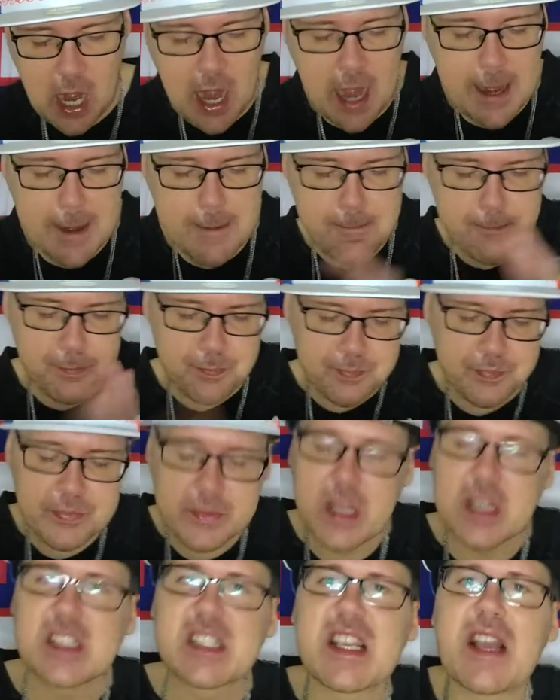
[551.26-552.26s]
All right.
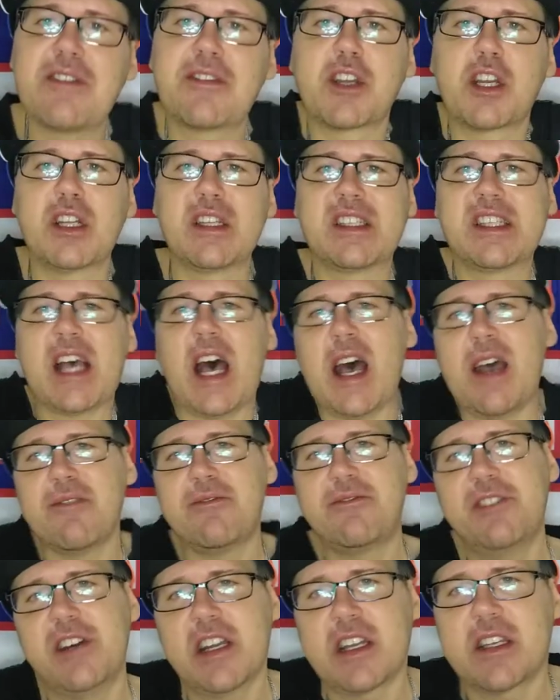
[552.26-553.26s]
Let's have a good time.
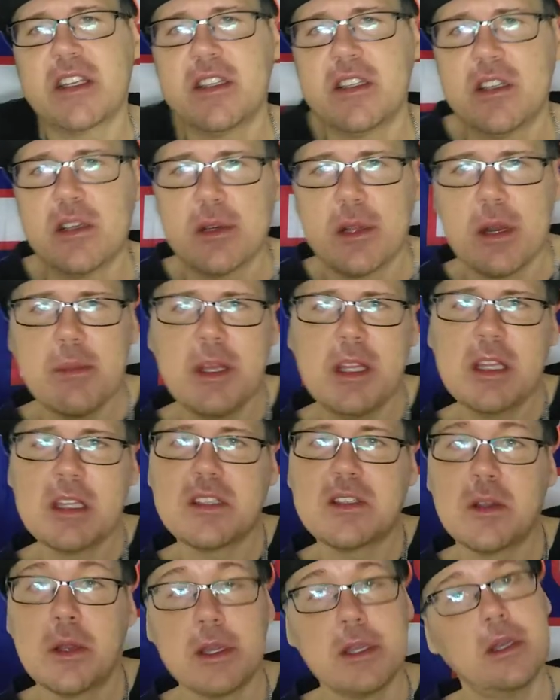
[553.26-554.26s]
Fuck it. You know what I mean?
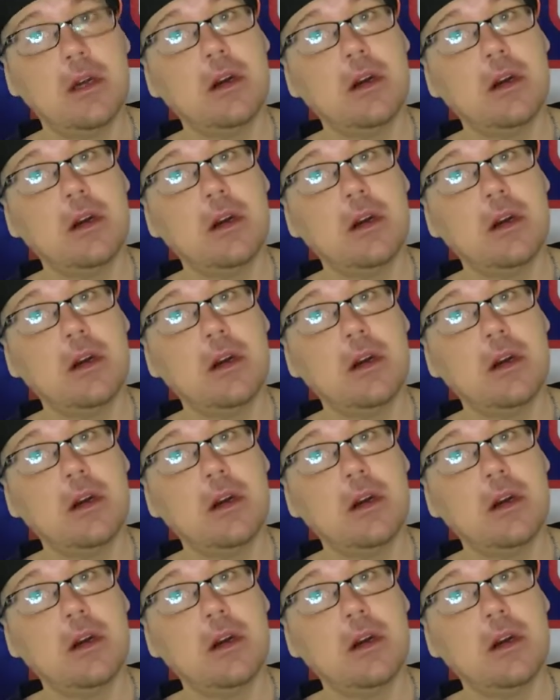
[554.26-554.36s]
Let's do it.